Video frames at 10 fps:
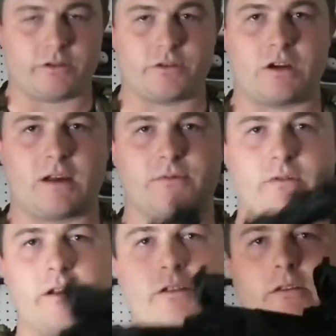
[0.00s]
just drops
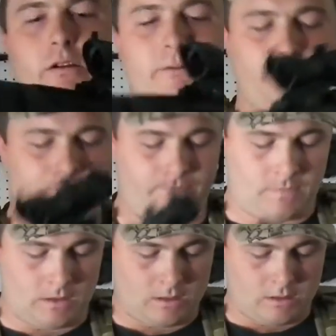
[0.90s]
right in there.
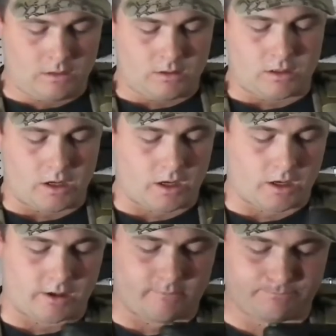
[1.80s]

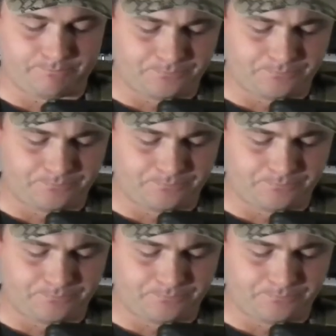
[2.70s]
Um,